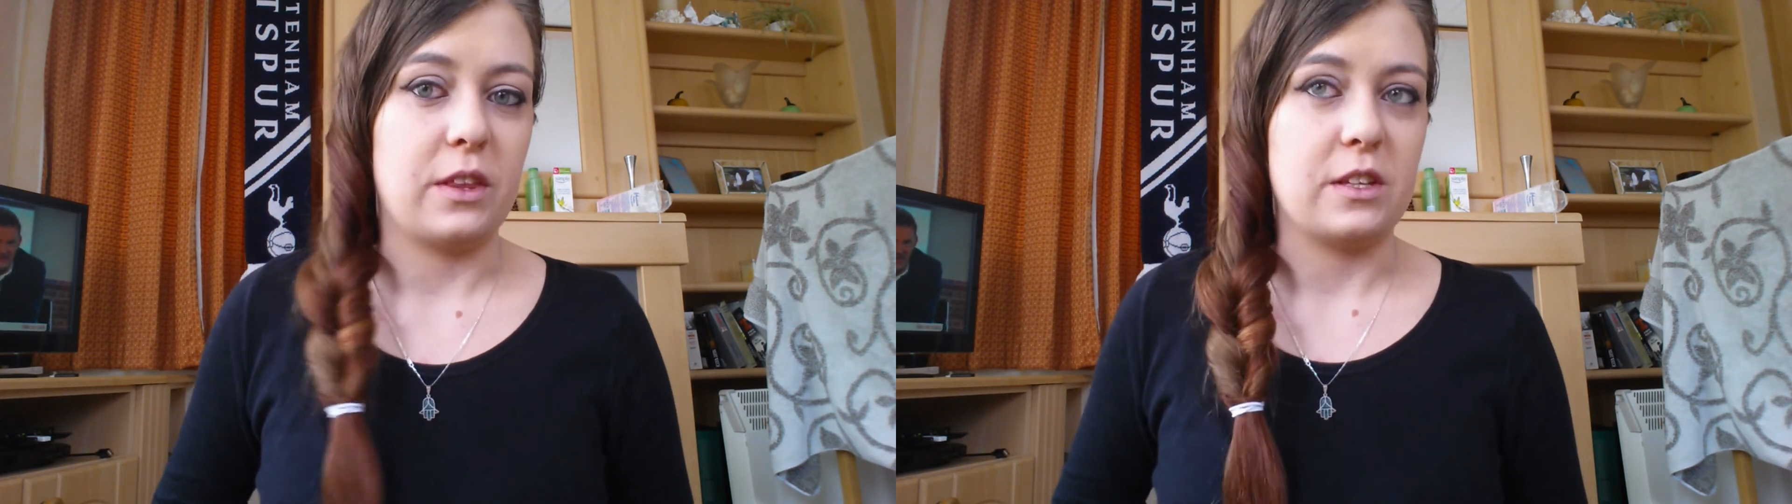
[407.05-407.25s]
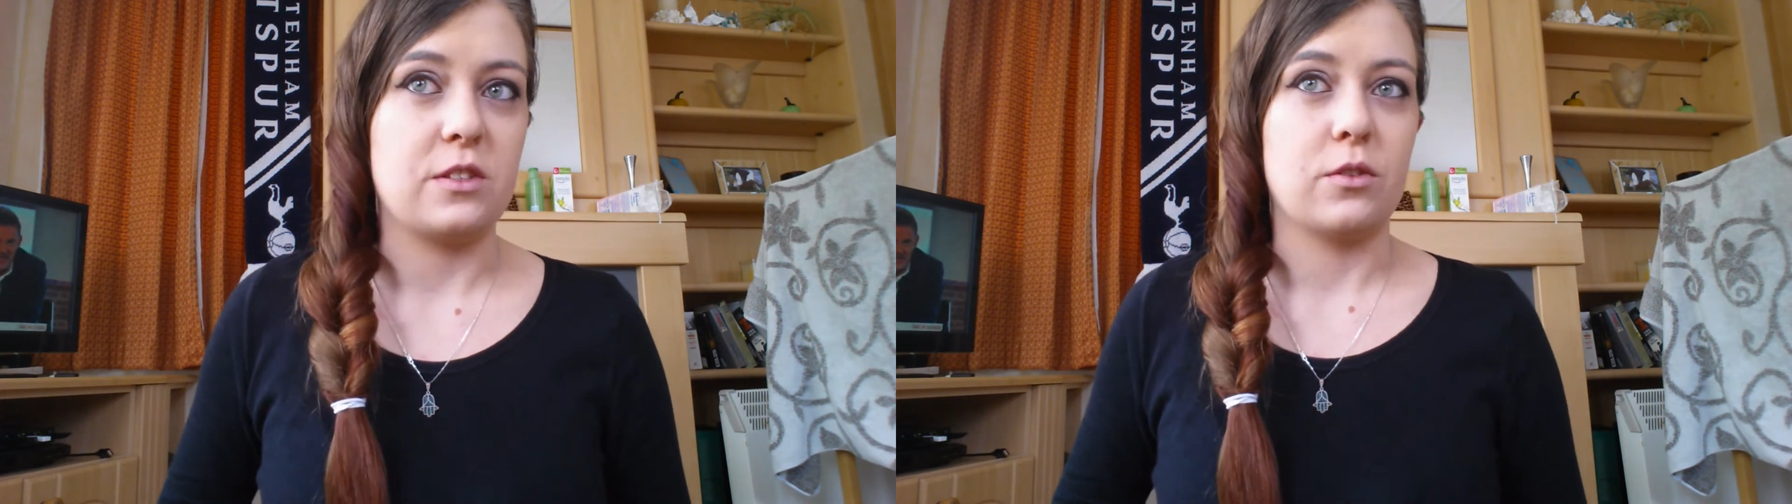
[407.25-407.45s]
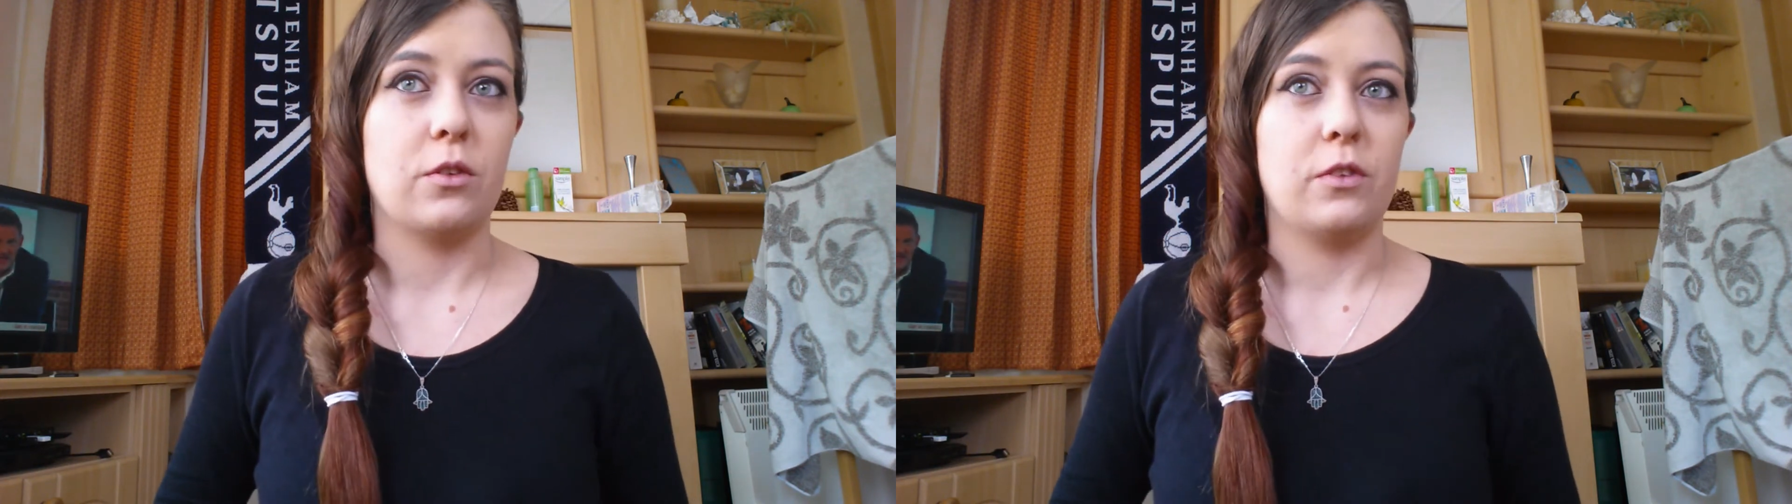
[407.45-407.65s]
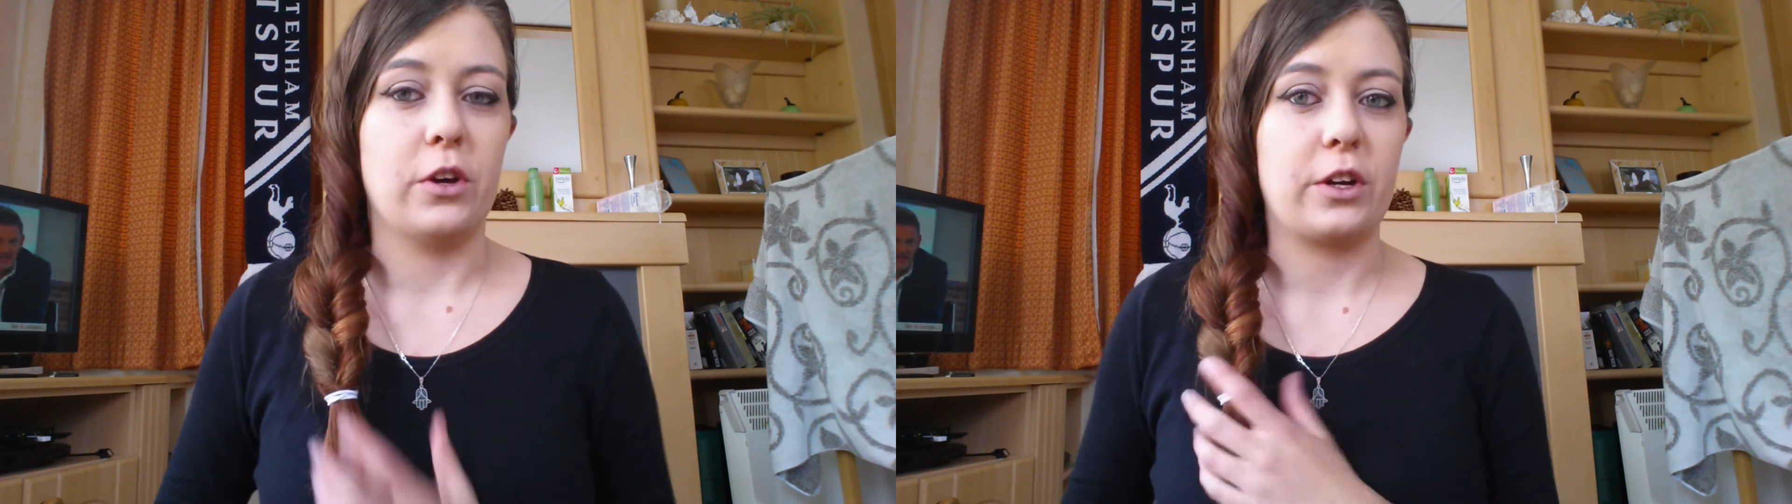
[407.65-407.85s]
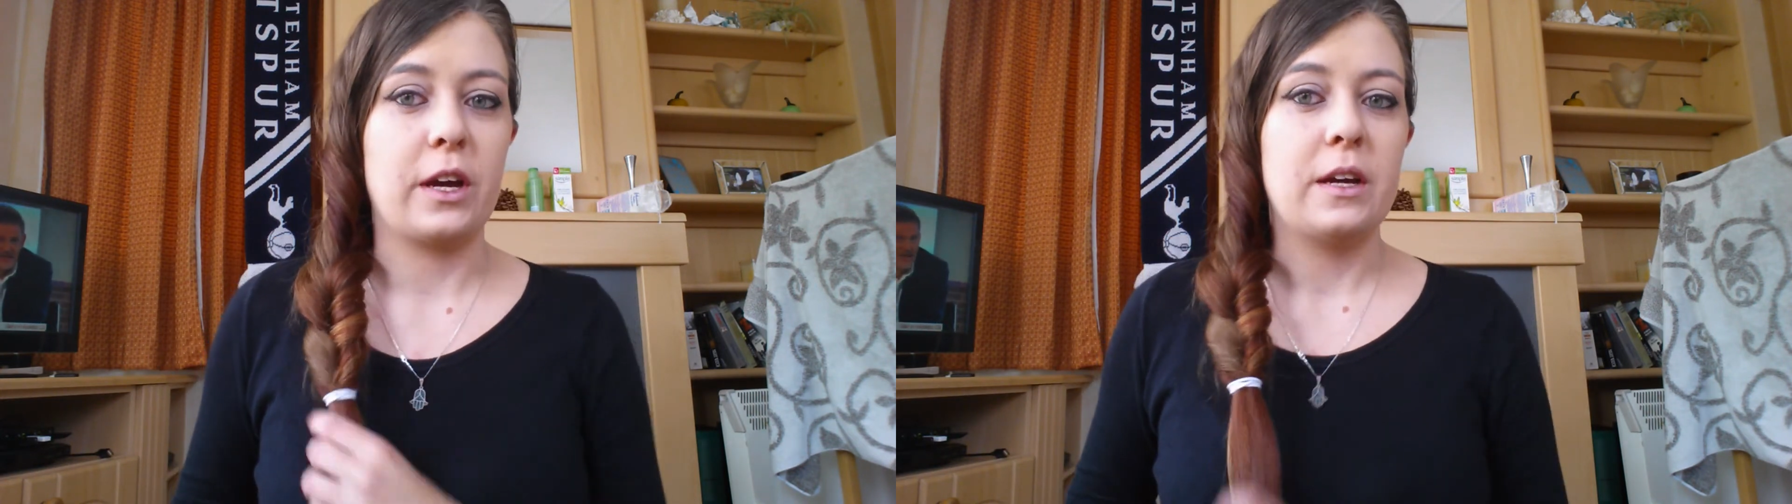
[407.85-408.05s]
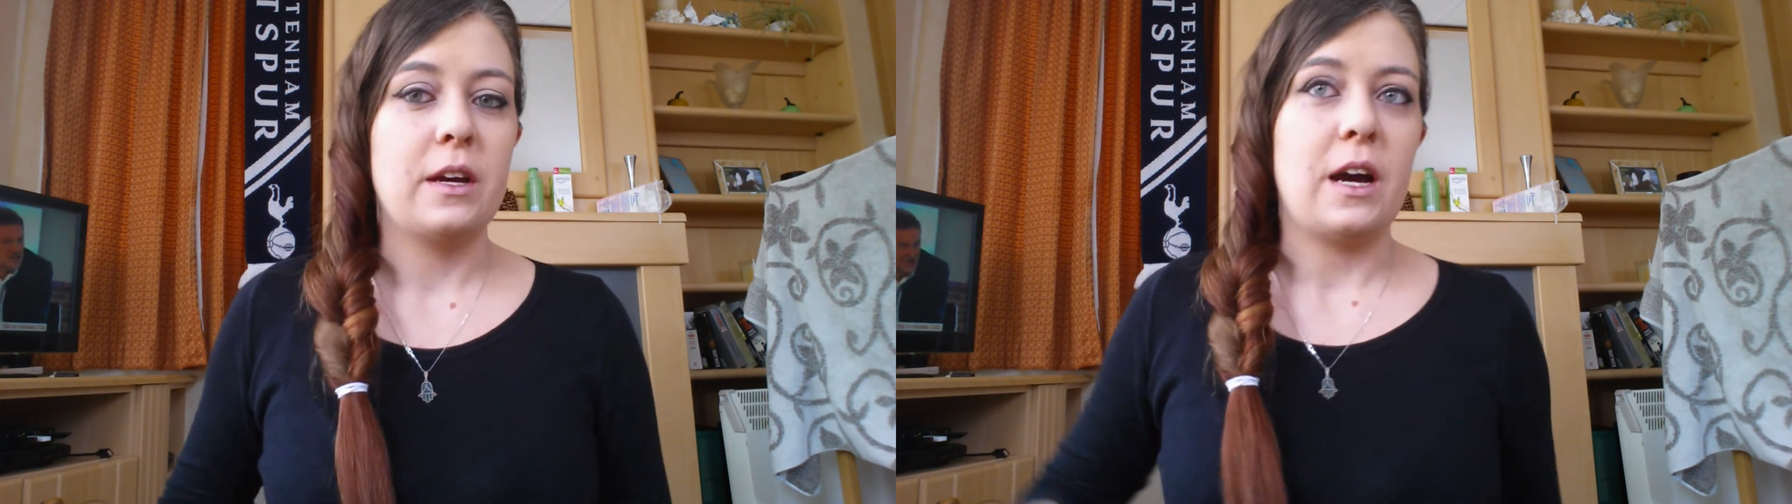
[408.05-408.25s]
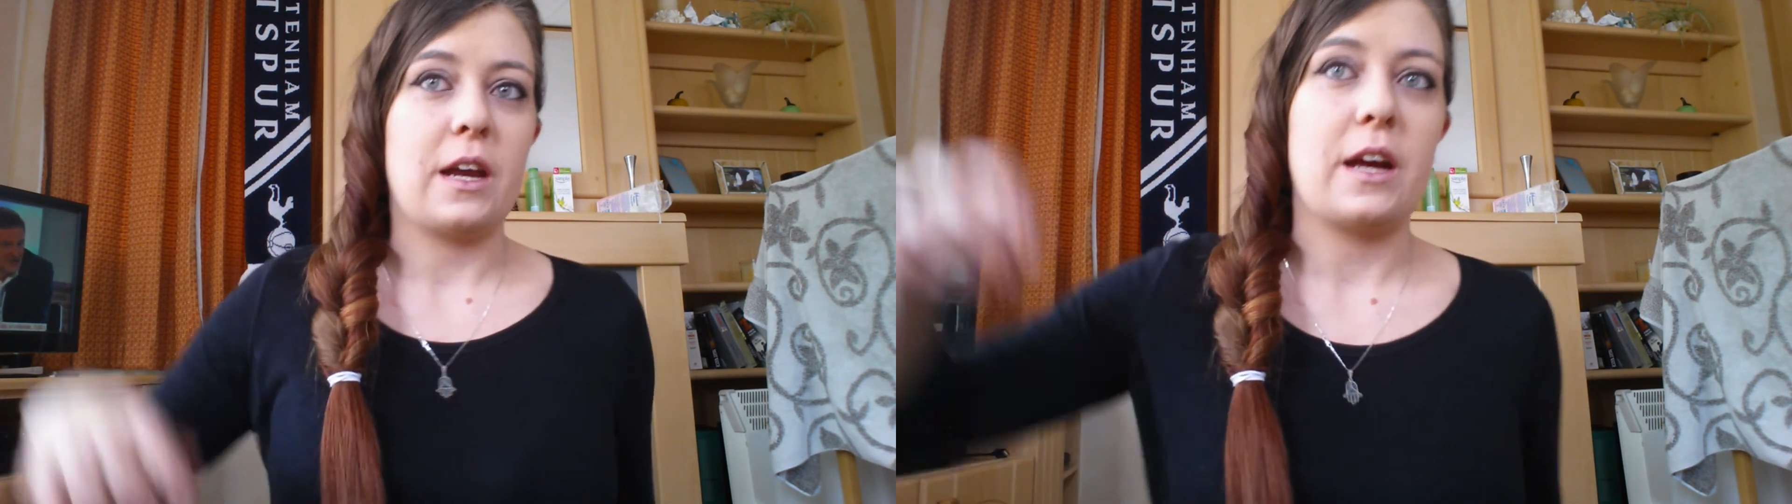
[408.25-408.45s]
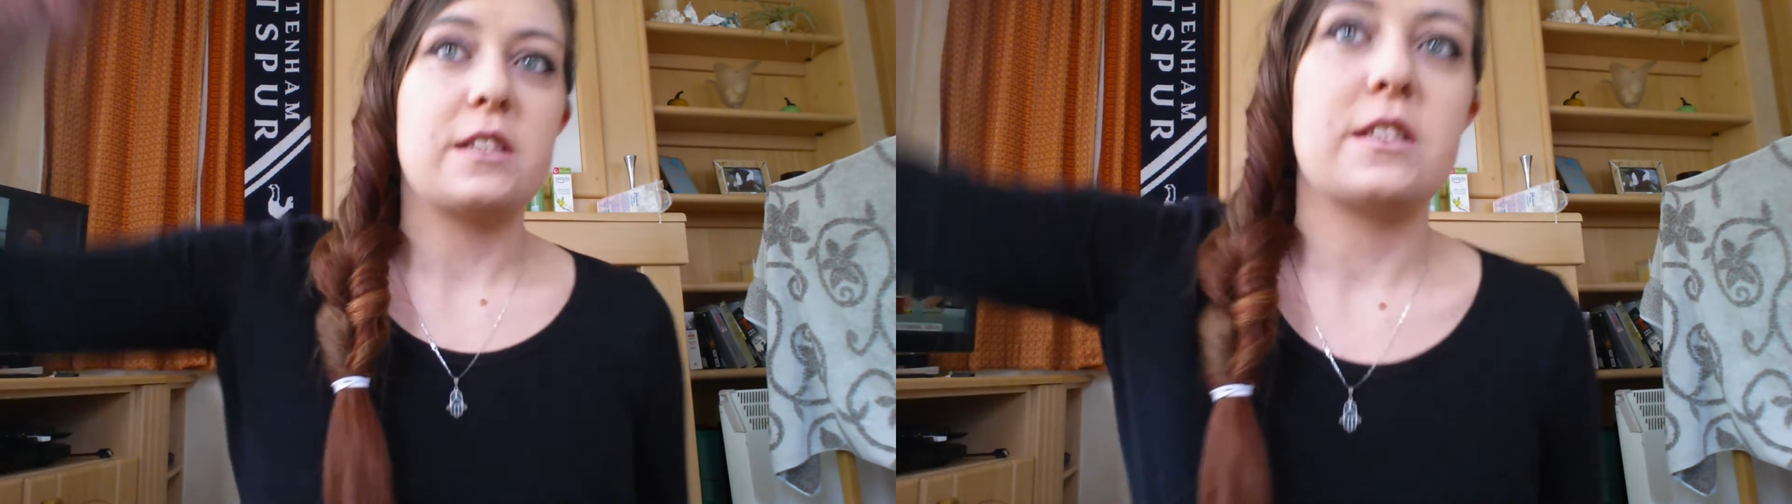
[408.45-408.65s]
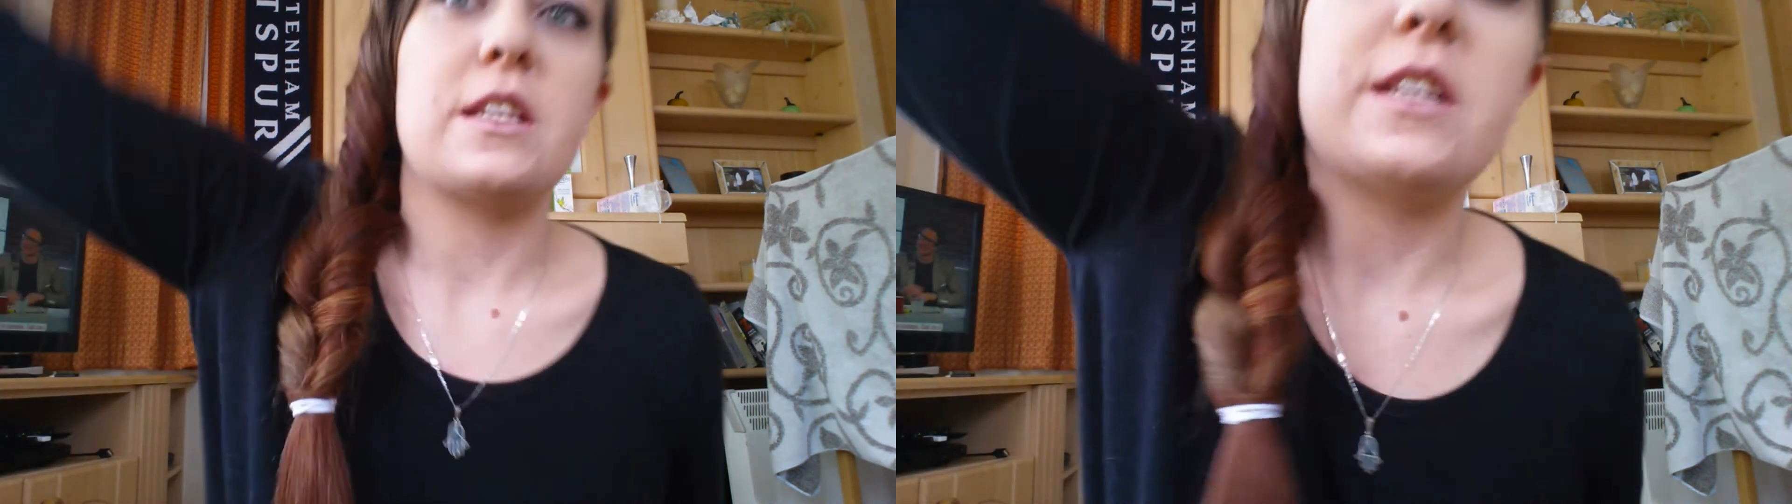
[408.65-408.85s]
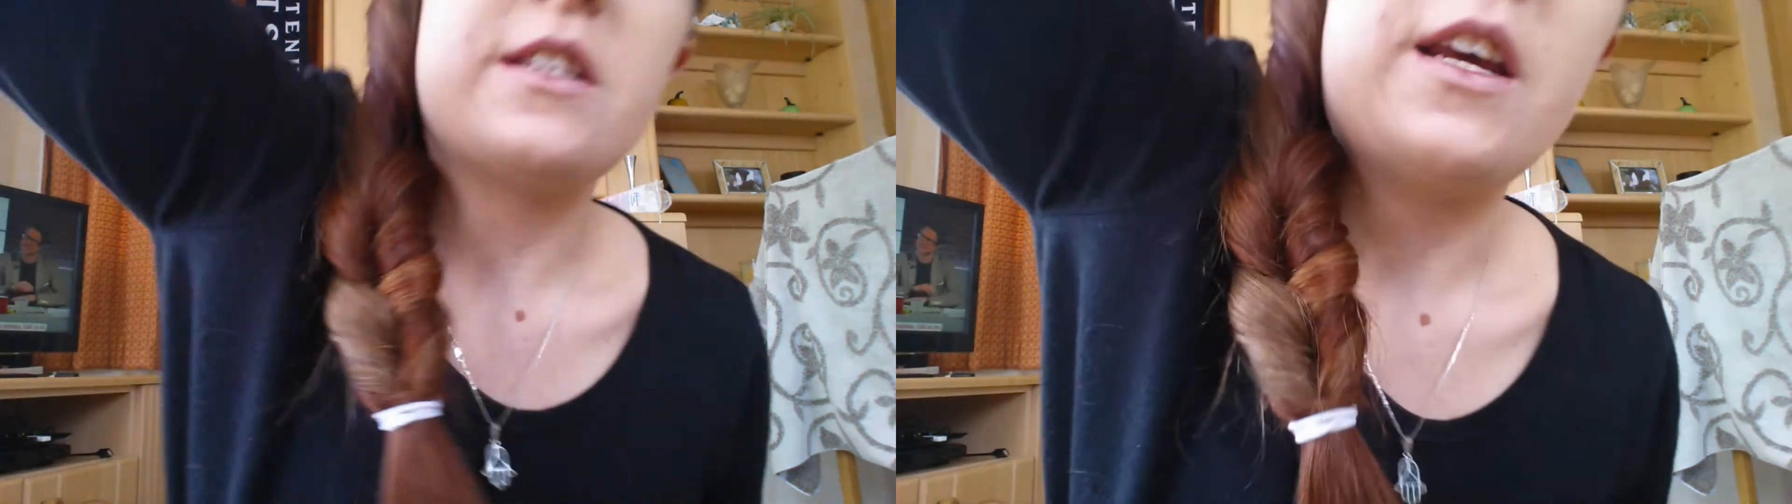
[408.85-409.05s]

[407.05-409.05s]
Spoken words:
this sort of look. And as this